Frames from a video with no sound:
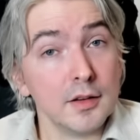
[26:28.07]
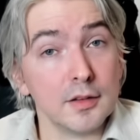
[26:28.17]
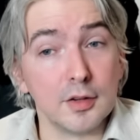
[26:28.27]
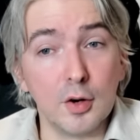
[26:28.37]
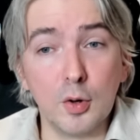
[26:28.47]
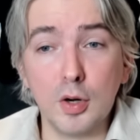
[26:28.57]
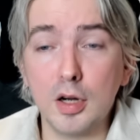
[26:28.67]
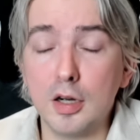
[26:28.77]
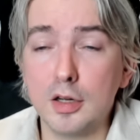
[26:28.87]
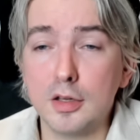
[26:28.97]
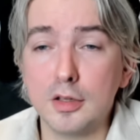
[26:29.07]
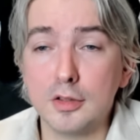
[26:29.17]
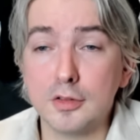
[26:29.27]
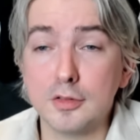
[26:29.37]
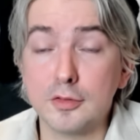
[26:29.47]
So,
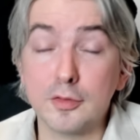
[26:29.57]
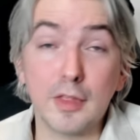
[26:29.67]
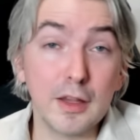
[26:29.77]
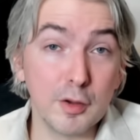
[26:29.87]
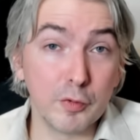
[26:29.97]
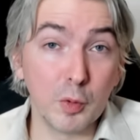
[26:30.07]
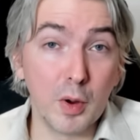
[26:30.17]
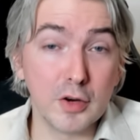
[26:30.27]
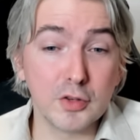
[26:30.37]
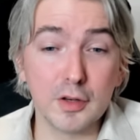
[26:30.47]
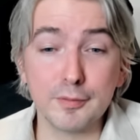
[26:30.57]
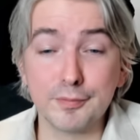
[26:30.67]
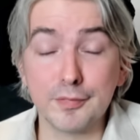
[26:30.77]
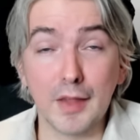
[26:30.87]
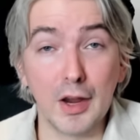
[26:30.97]
thank you for watching.
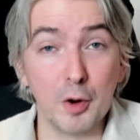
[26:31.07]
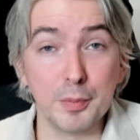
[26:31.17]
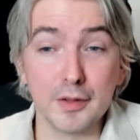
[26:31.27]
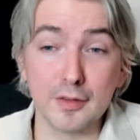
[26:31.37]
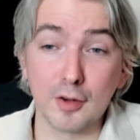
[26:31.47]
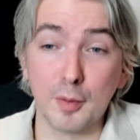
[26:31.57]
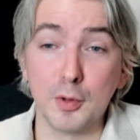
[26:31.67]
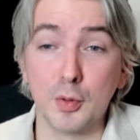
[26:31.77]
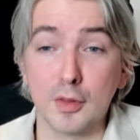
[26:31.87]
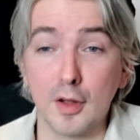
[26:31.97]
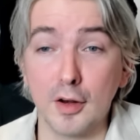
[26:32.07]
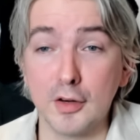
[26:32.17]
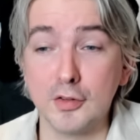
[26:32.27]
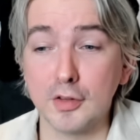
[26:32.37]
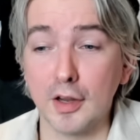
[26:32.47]
I hope this has armed you with
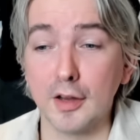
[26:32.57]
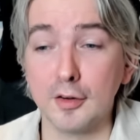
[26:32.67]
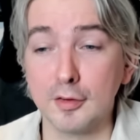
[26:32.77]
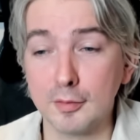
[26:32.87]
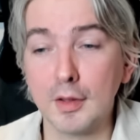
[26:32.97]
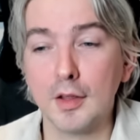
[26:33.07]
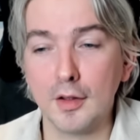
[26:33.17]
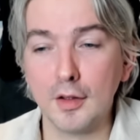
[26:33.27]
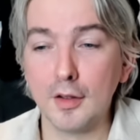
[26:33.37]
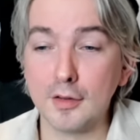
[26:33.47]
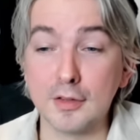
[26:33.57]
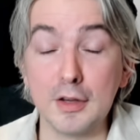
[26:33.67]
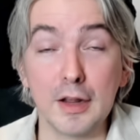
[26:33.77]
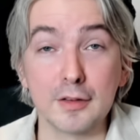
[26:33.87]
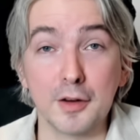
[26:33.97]
knowledge, and see
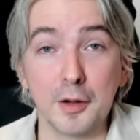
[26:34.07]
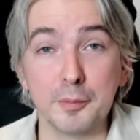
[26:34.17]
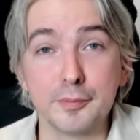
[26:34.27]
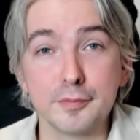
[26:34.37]
you next time.